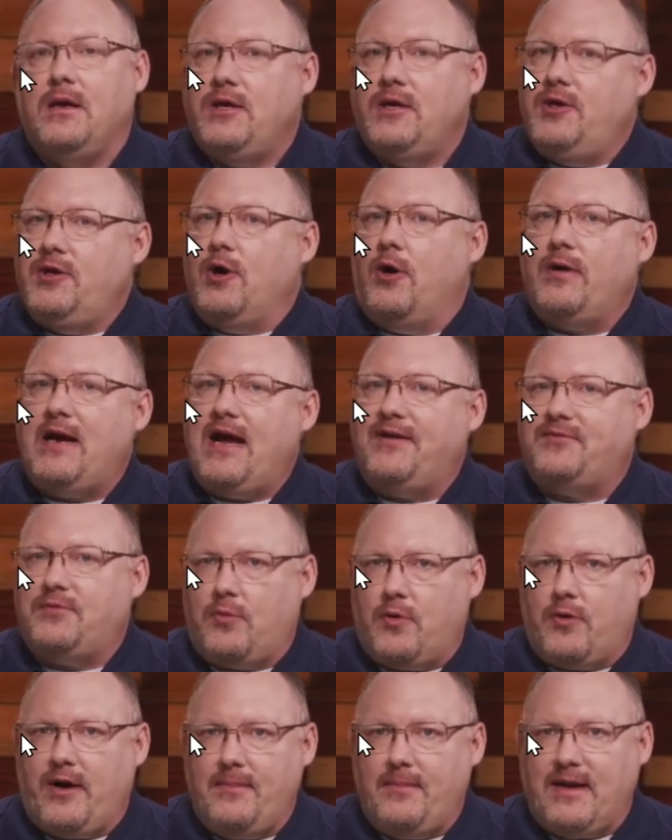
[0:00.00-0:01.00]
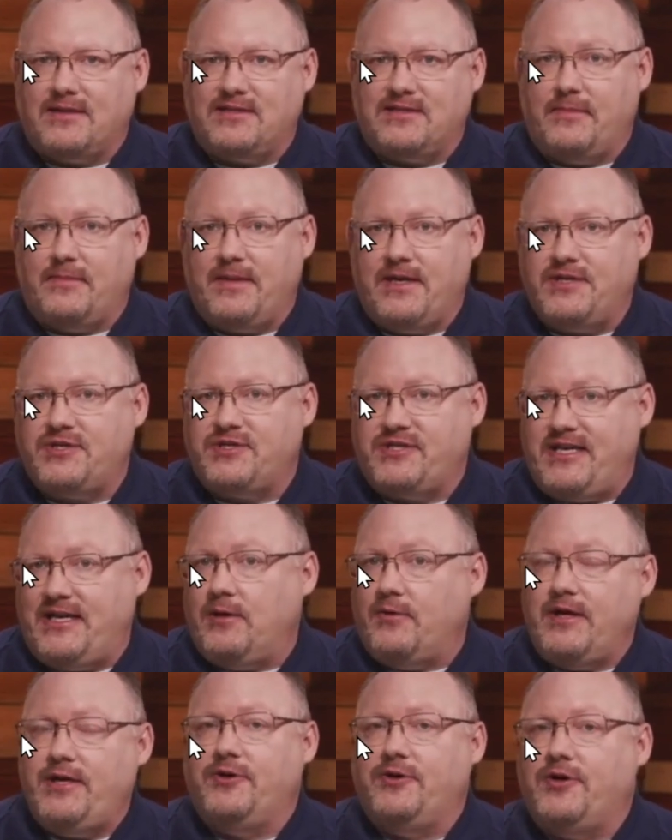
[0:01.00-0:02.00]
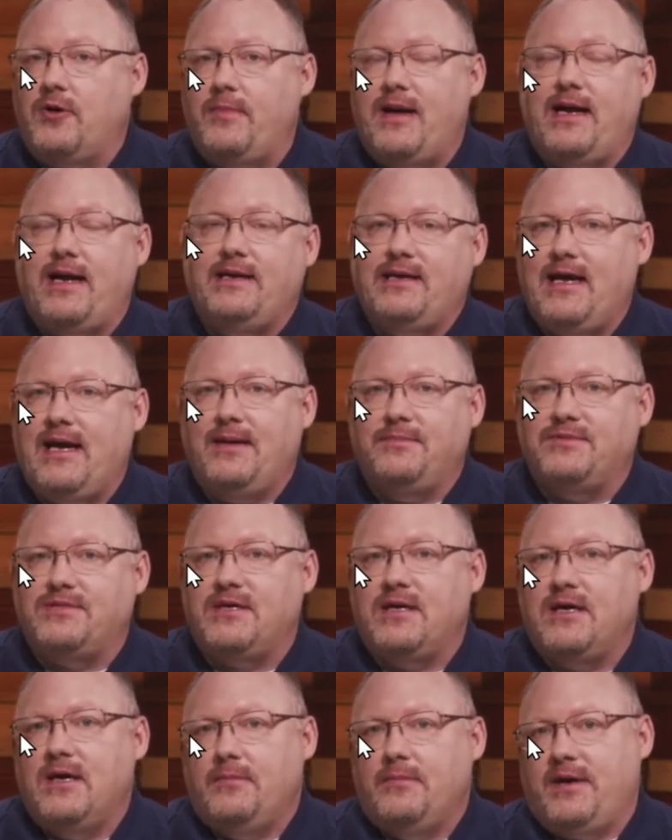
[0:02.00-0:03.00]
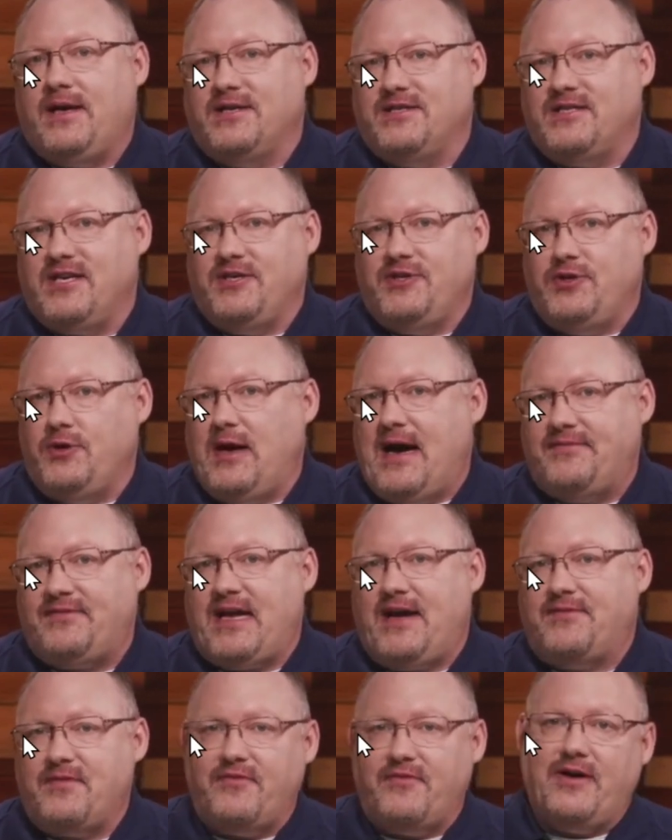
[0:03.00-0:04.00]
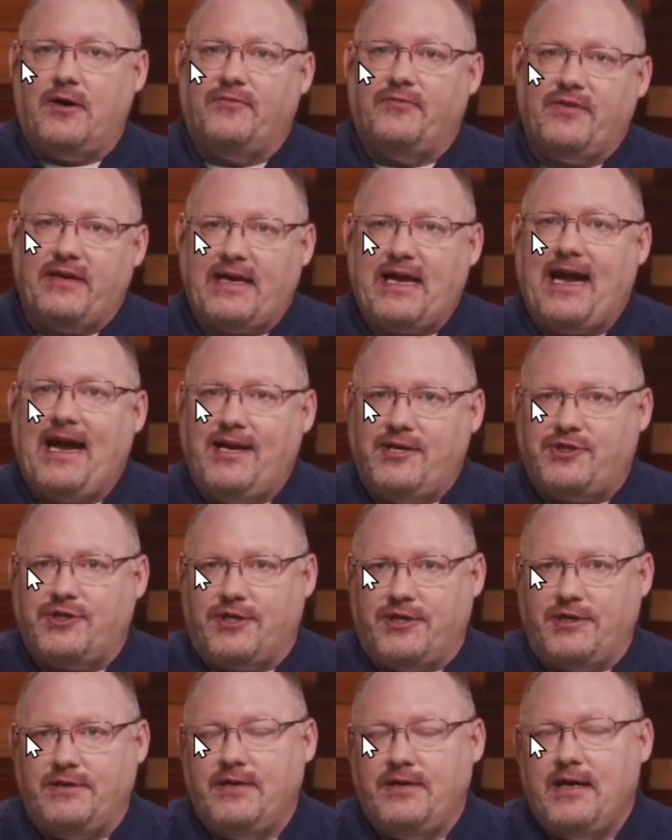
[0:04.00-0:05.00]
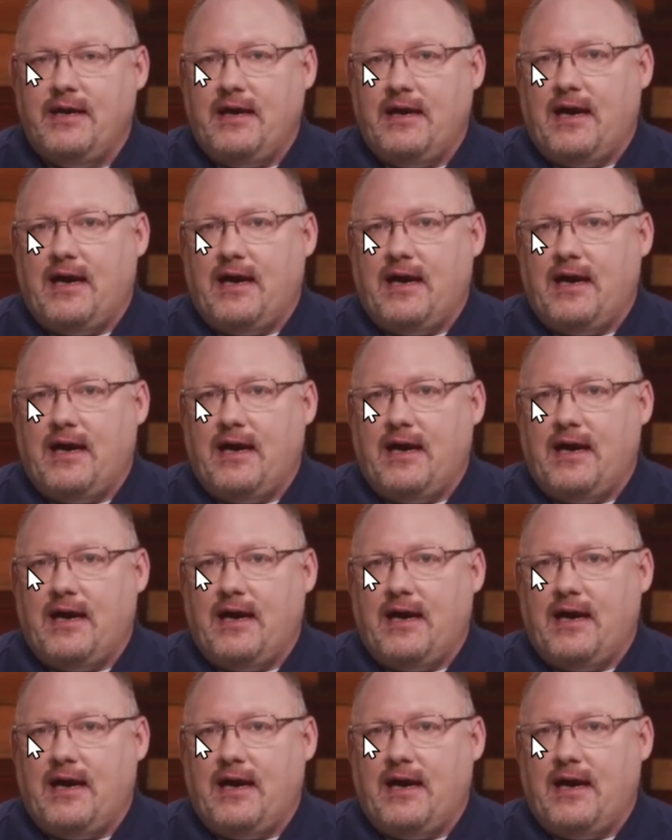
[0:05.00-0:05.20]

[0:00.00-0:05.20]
You don't have to worry about somebody stealing your domain names because they do have to have a verification.